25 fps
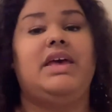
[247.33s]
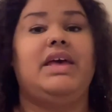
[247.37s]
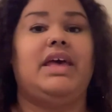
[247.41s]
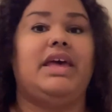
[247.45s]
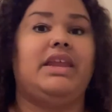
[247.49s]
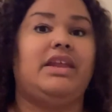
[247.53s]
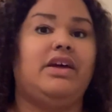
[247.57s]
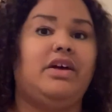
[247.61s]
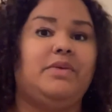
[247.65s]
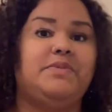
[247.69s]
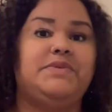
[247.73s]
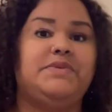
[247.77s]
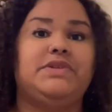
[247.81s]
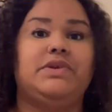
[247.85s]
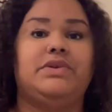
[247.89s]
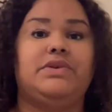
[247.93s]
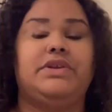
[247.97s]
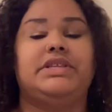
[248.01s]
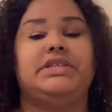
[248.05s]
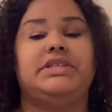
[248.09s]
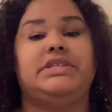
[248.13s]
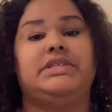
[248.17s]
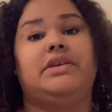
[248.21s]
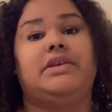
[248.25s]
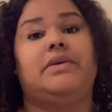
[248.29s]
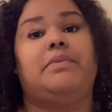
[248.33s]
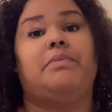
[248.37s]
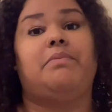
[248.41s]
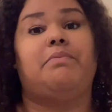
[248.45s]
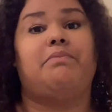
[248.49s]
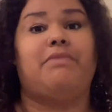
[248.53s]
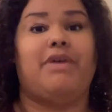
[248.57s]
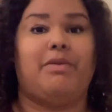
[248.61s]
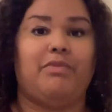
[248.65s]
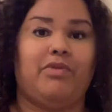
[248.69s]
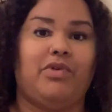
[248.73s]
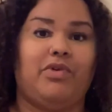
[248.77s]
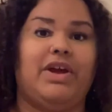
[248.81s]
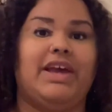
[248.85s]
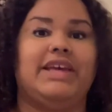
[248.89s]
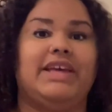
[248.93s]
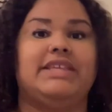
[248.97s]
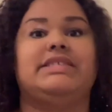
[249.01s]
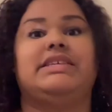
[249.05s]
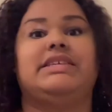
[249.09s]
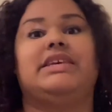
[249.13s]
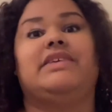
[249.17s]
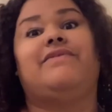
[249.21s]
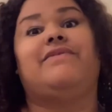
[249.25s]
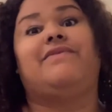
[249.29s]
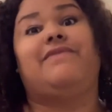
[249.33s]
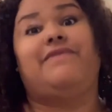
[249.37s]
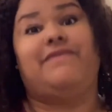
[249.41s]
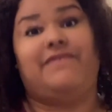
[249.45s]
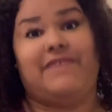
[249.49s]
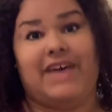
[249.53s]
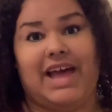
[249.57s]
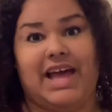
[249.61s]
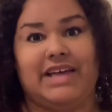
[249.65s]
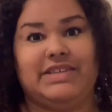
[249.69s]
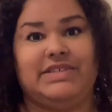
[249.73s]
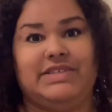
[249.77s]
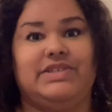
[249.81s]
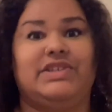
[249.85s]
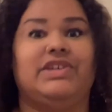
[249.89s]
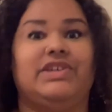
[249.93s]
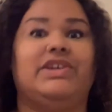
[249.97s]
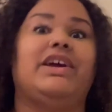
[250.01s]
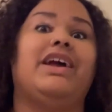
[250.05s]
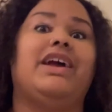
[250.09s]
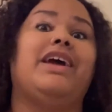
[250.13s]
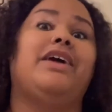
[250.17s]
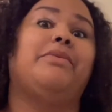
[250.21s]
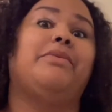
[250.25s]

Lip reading: it helps students memorize it faster and